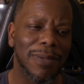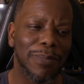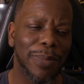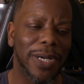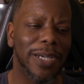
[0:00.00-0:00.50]

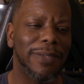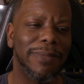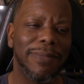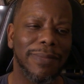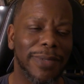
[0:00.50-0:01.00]
But
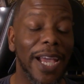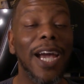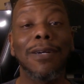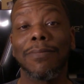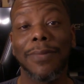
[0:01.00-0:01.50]

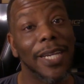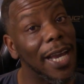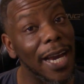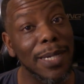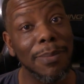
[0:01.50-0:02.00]
yeah, they
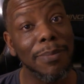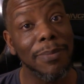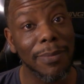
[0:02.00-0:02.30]
got him.